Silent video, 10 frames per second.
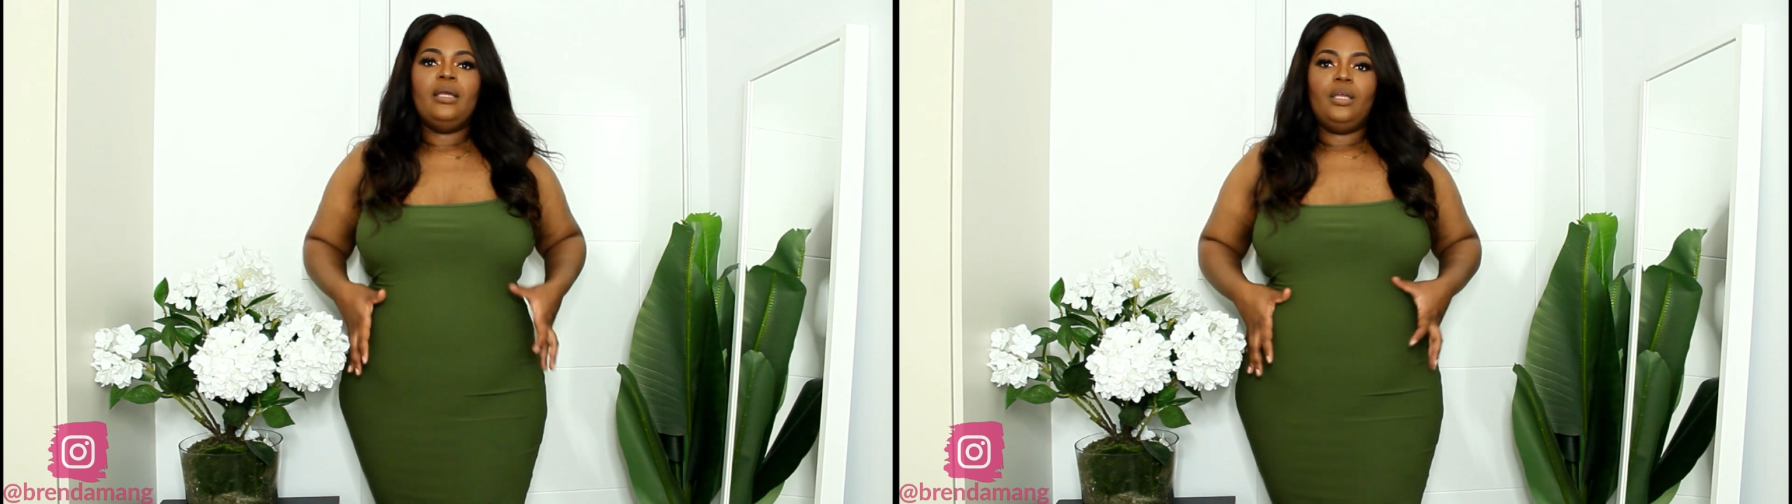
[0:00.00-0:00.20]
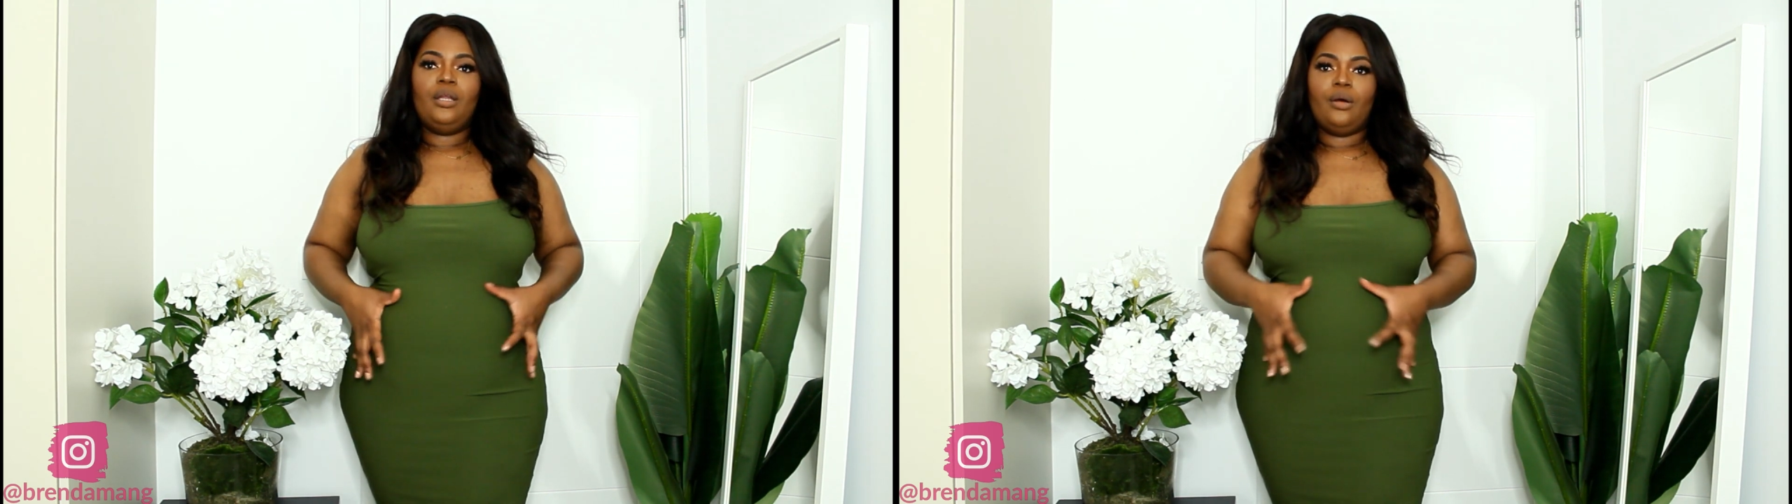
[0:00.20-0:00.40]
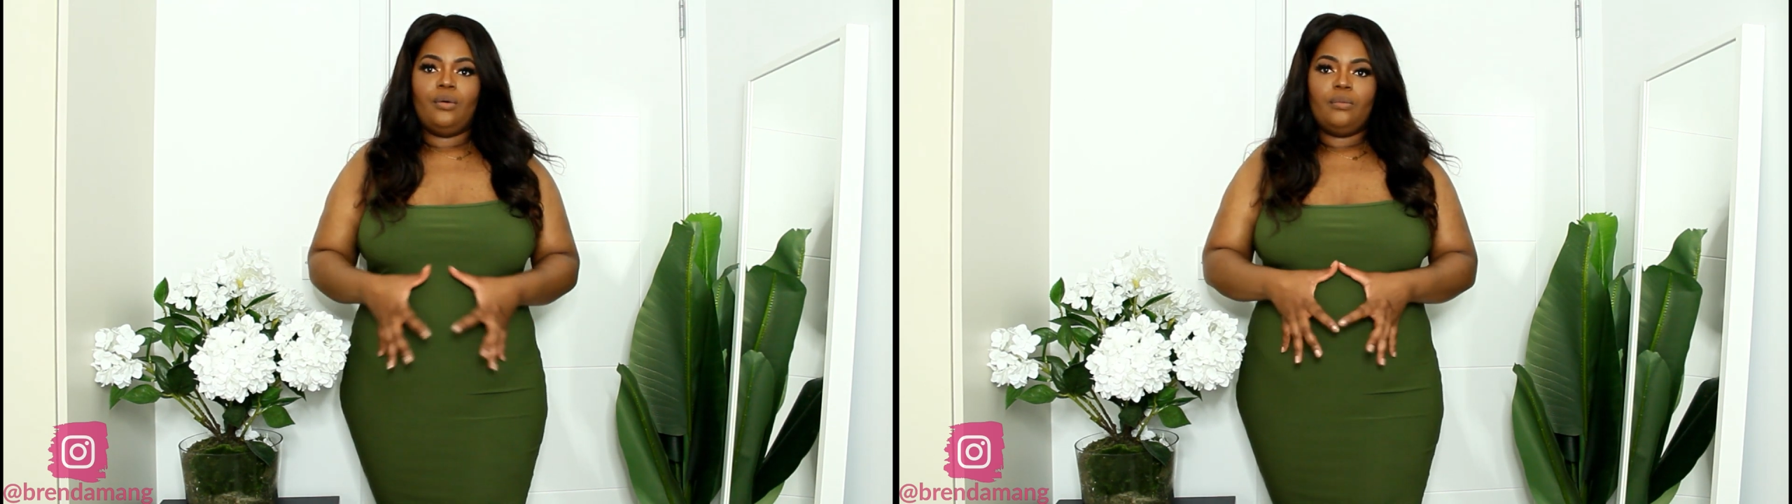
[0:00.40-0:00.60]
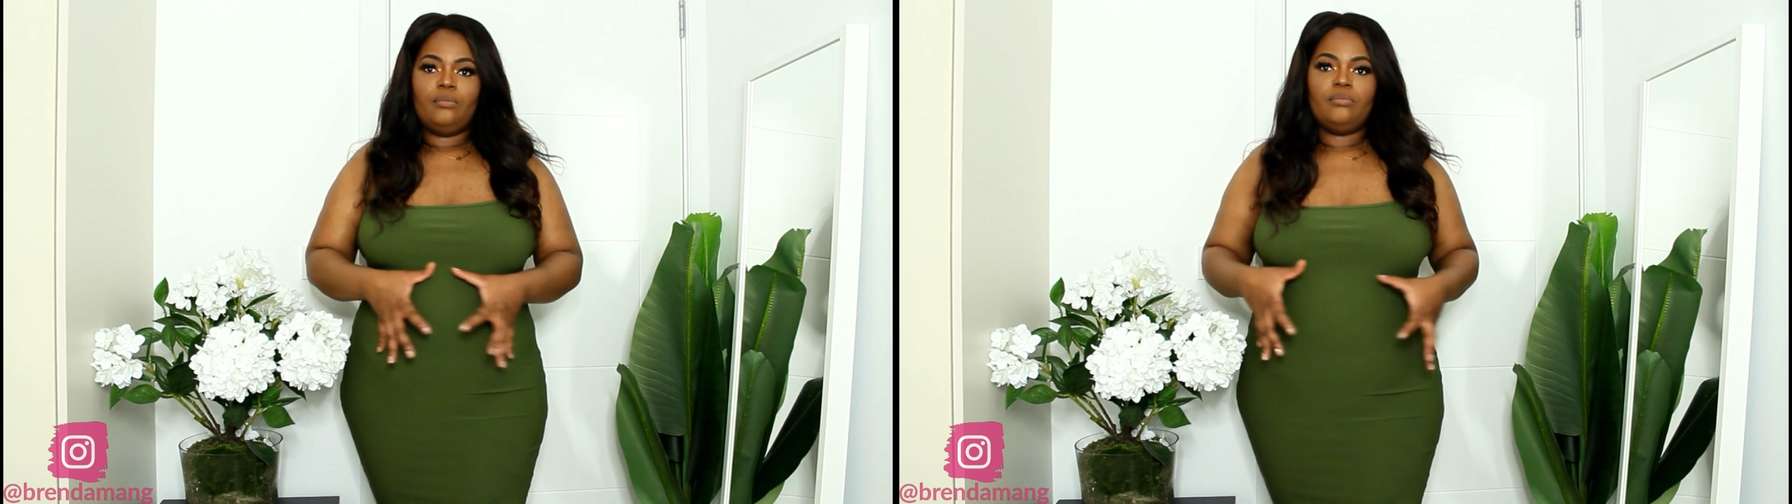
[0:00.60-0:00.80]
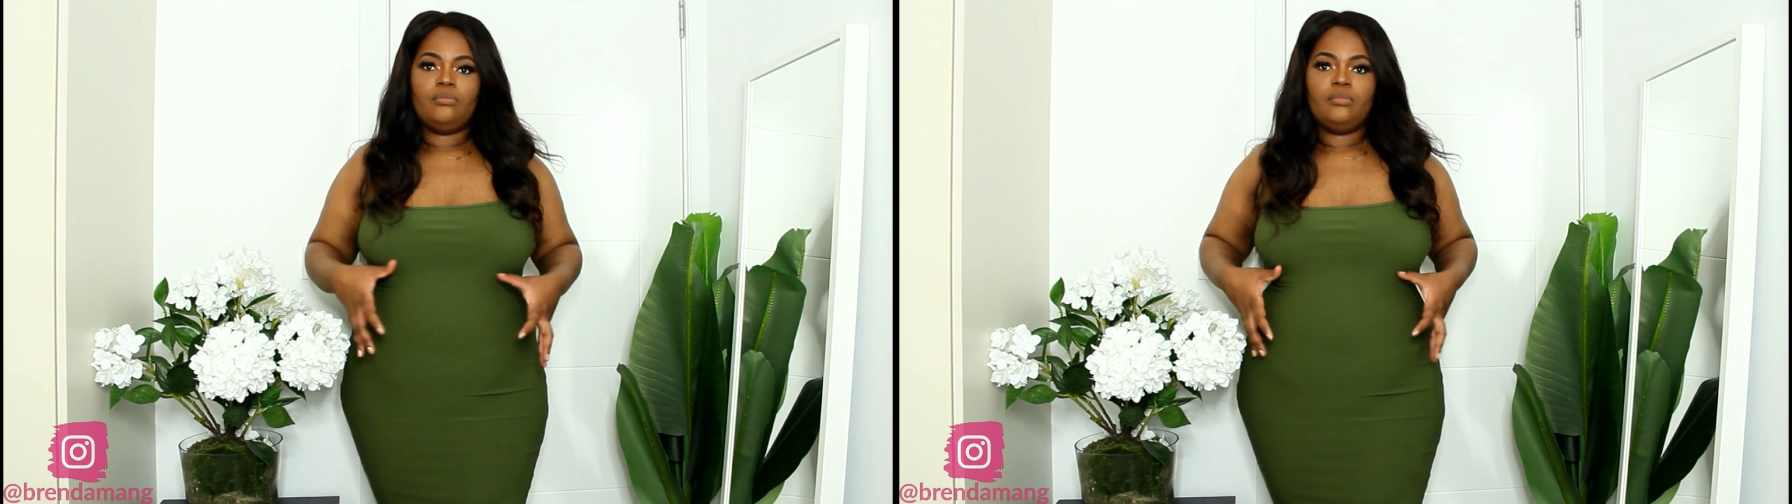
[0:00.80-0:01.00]
you know,
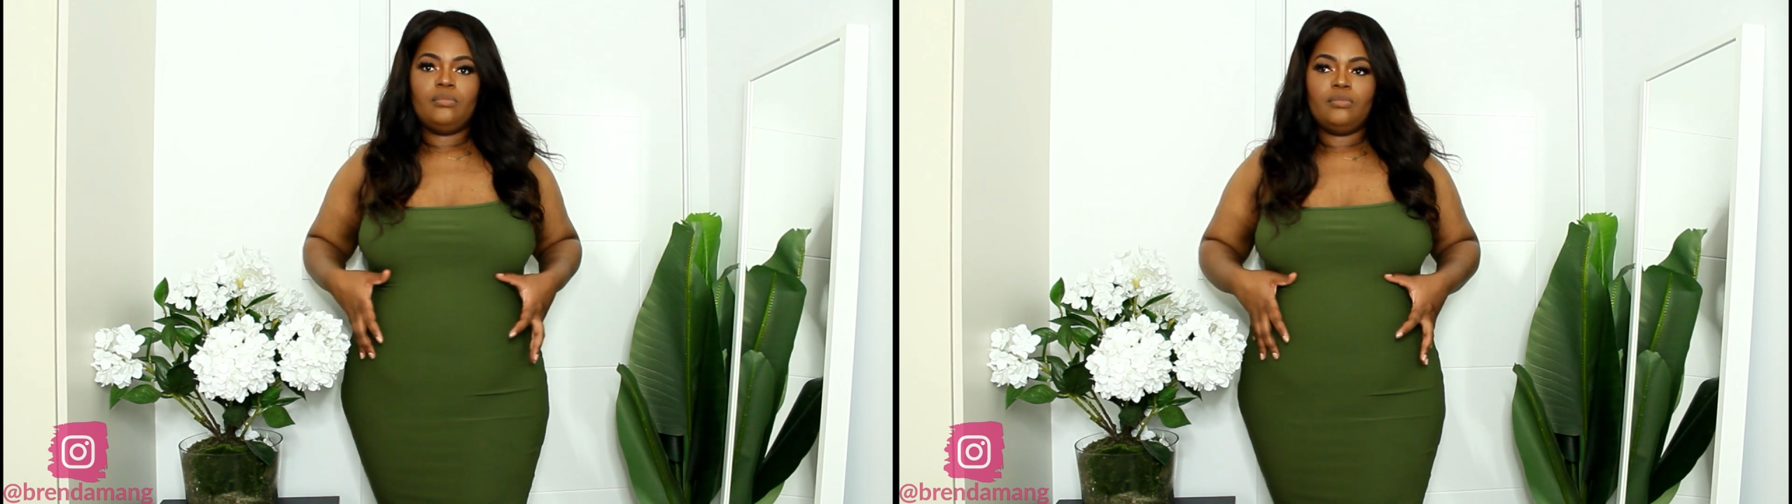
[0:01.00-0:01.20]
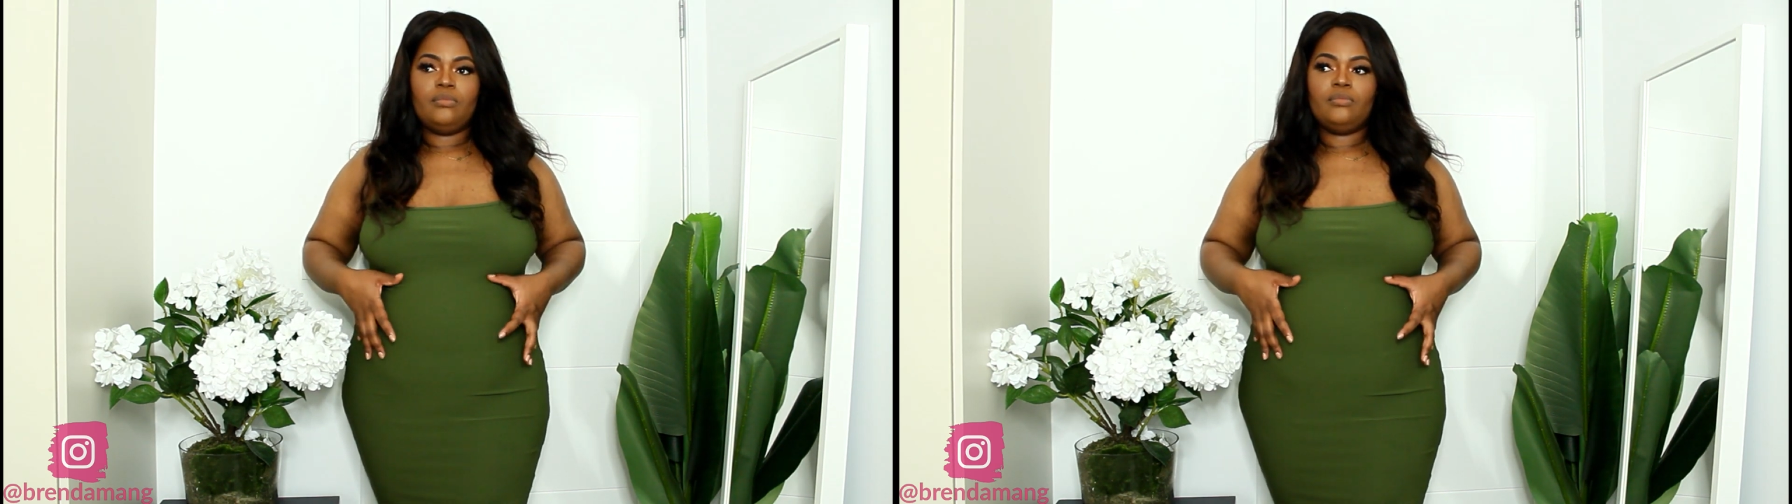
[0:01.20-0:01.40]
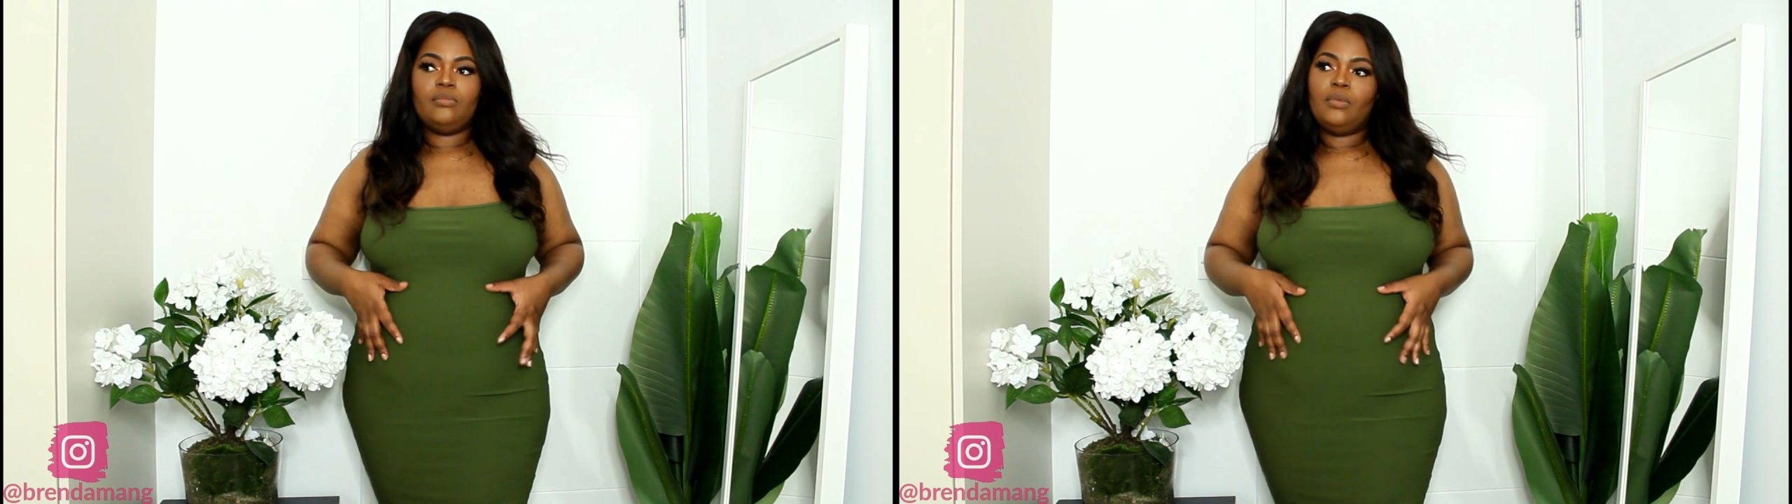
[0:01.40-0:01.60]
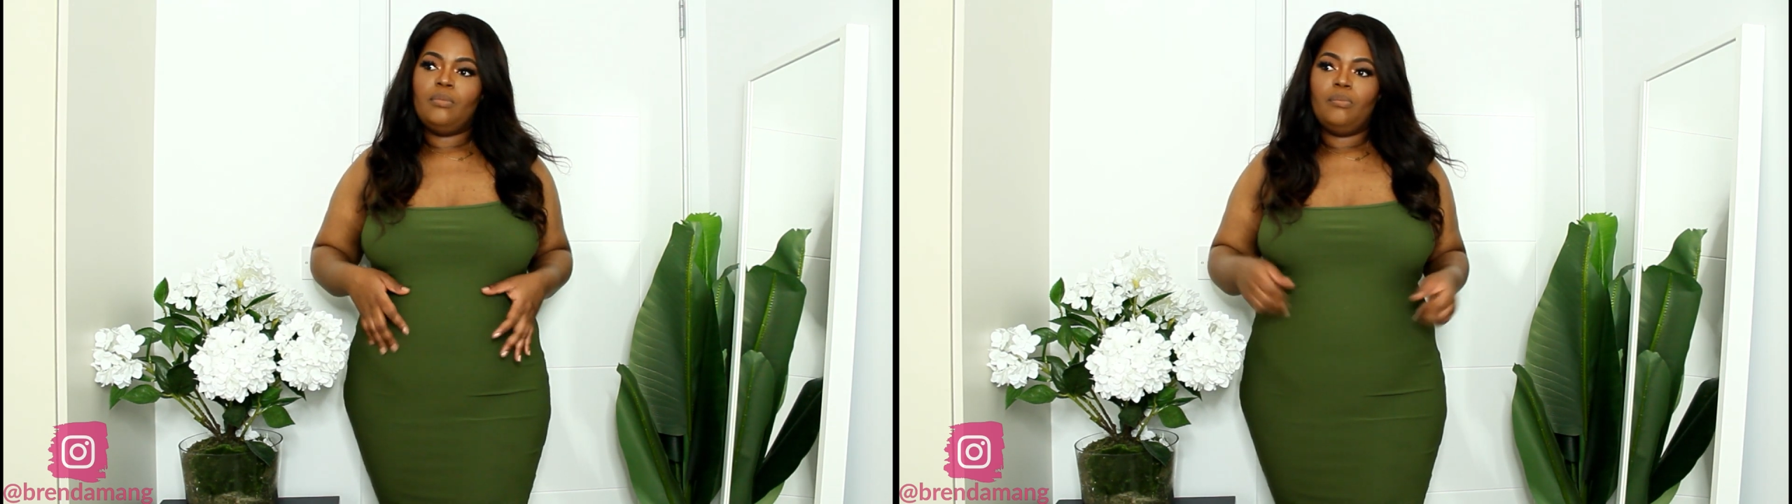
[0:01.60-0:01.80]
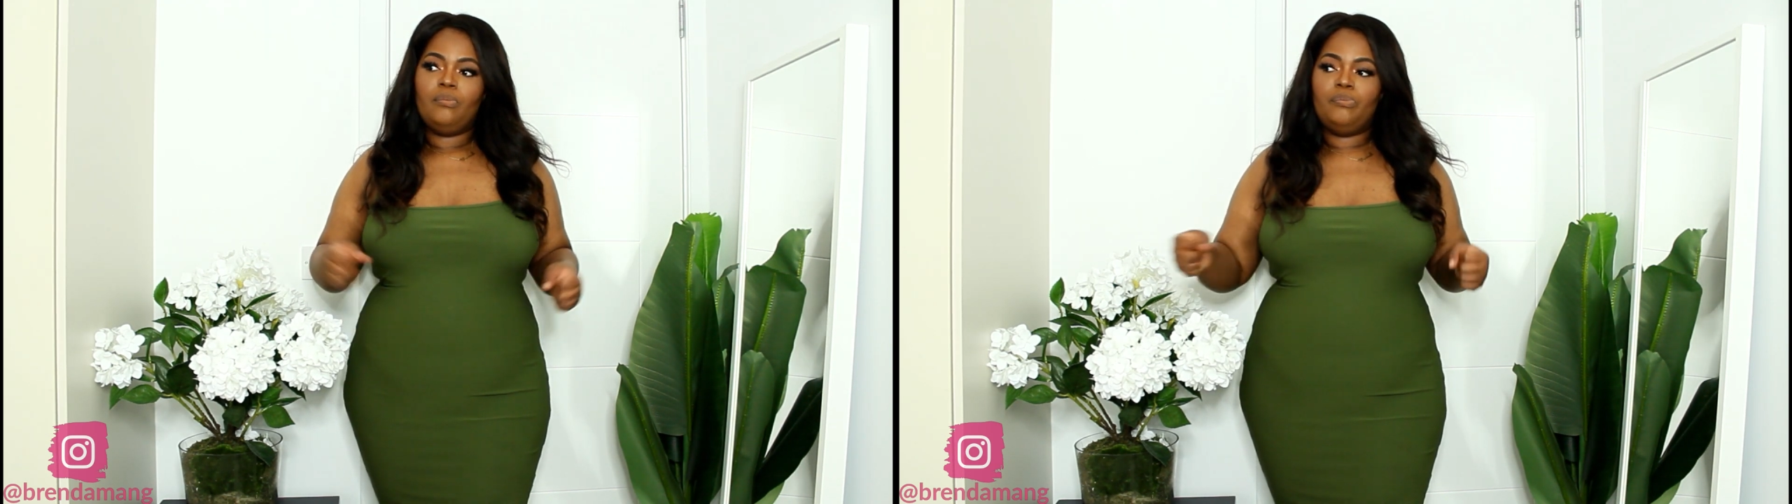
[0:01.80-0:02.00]

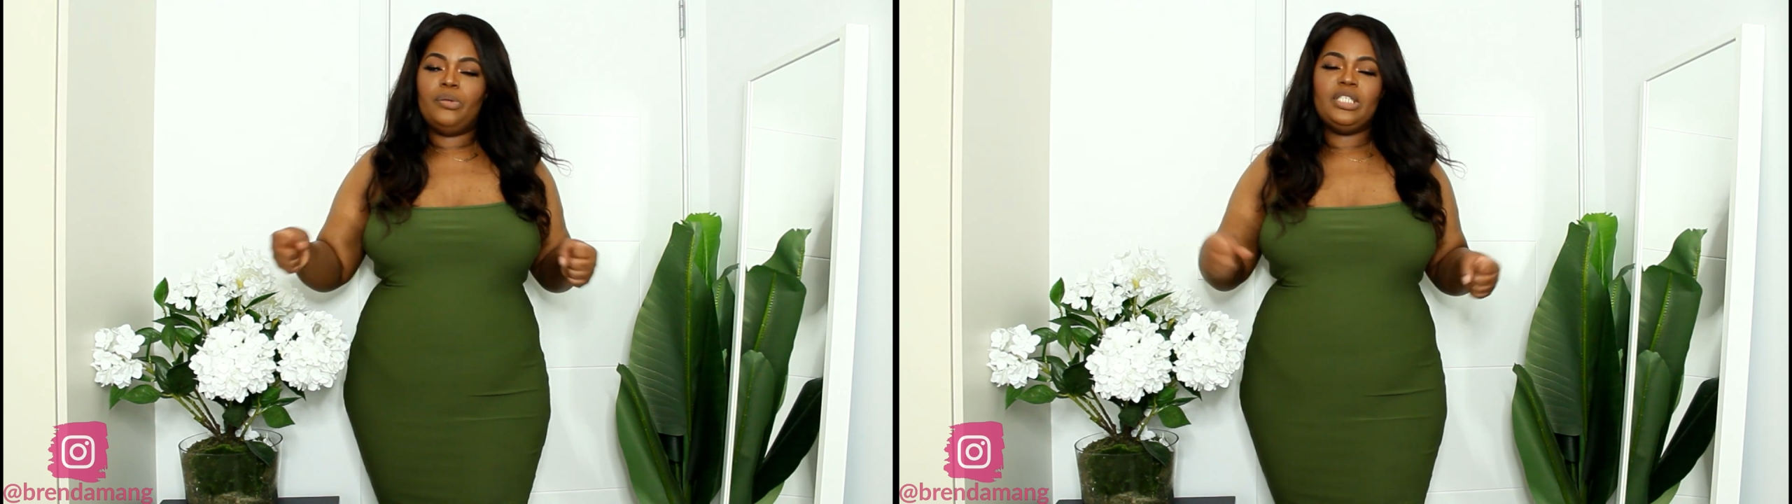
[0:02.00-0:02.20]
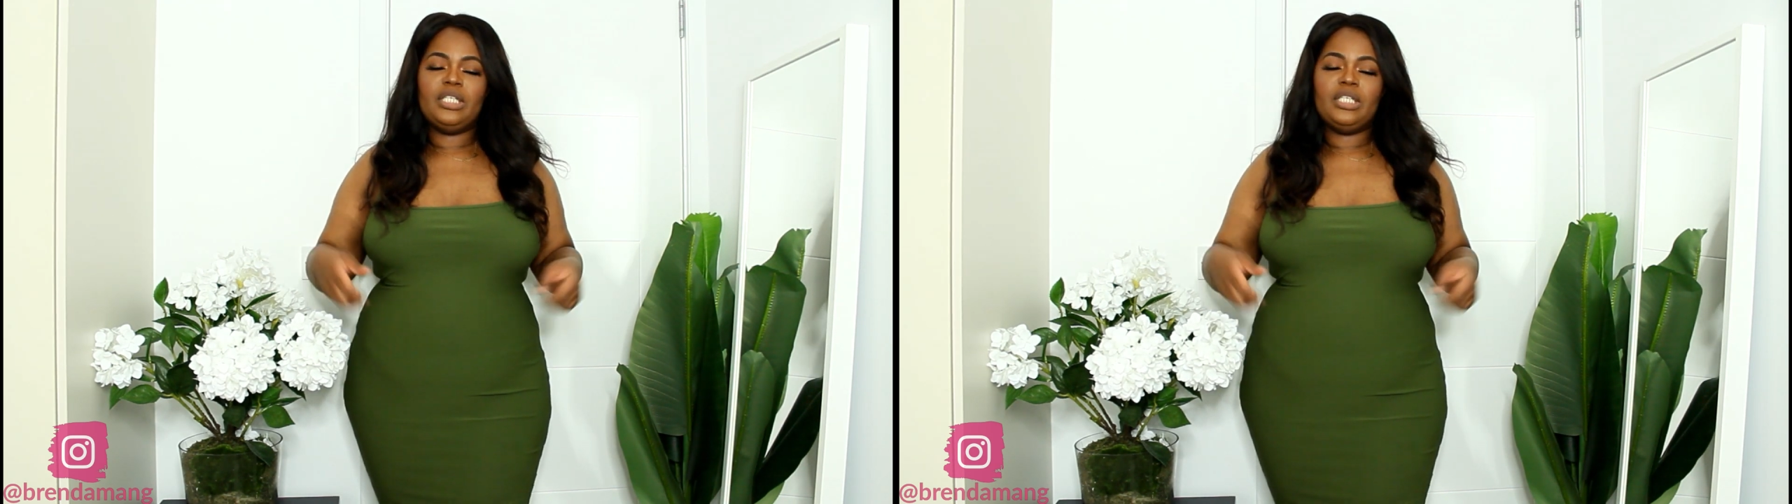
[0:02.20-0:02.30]
push